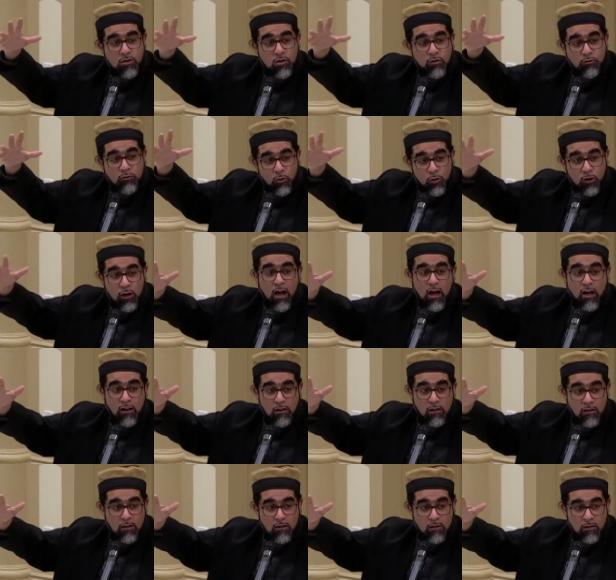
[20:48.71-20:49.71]
of
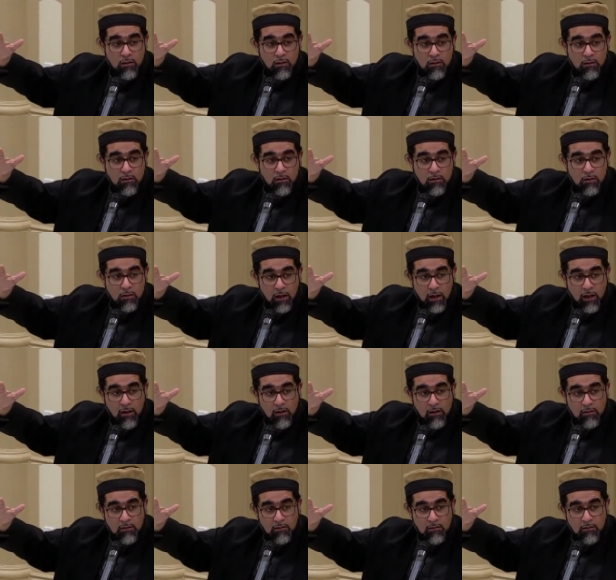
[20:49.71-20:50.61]
Oran. Okay?